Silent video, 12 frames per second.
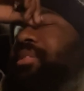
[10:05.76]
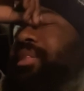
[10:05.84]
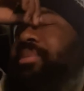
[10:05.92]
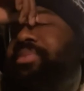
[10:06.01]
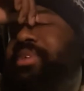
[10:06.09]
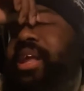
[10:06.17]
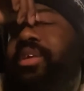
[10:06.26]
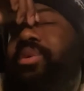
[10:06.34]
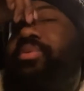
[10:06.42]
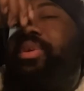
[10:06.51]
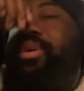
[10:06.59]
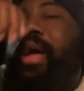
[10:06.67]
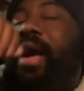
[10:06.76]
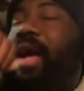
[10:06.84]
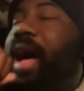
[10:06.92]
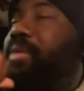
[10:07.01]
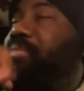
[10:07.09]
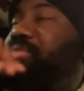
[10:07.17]
I'm telling you,
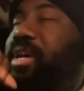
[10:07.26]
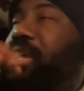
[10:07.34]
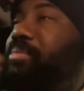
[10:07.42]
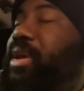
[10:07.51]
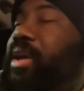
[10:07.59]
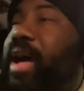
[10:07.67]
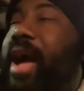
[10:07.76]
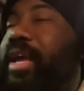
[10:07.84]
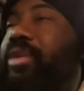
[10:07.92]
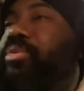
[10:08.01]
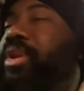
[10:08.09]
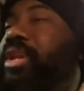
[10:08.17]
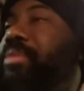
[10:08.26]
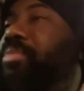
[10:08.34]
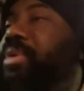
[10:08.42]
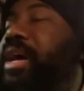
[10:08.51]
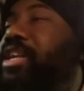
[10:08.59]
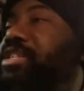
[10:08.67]
man, I could really
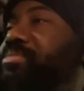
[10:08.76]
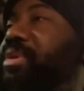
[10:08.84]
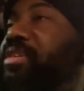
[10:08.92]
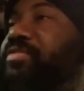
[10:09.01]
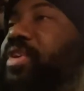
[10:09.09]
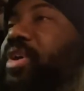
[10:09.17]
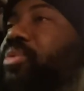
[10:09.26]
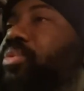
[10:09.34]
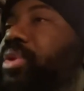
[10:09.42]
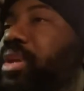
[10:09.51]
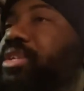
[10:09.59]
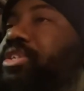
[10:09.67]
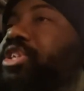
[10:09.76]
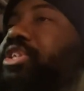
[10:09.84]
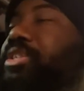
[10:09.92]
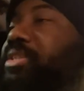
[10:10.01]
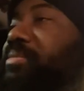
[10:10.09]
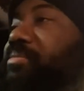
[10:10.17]
be out this motherfucker, really
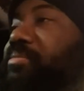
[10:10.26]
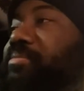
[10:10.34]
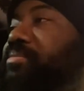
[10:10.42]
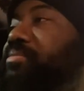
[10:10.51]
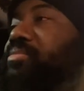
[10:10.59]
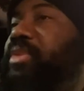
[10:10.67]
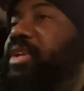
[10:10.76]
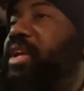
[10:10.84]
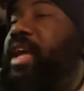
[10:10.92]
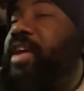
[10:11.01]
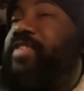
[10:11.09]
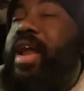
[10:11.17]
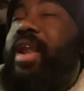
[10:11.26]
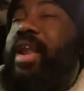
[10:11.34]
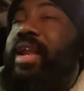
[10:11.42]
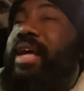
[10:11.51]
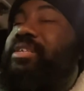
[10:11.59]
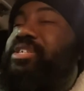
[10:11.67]
just, if I
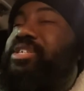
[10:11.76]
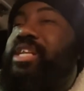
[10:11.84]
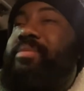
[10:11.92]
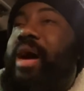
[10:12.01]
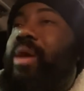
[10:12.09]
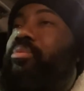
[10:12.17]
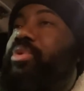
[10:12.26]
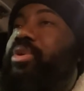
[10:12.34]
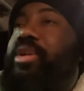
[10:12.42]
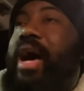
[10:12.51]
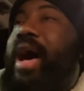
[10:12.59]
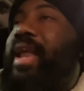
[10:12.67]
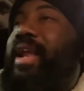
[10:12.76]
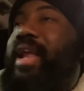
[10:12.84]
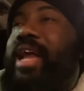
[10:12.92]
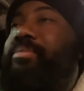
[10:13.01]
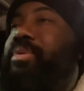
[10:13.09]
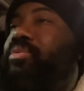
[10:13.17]
didn't have to sleep, I would not.
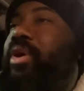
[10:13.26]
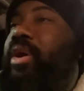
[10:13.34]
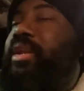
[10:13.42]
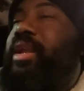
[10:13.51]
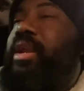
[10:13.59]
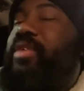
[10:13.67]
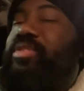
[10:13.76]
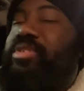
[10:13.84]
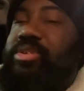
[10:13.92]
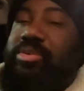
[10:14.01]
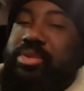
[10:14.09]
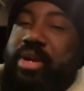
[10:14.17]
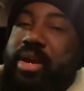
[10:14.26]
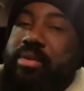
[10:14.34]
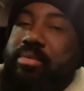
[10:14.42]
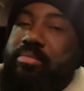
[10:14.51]
I'd be working at it every single day.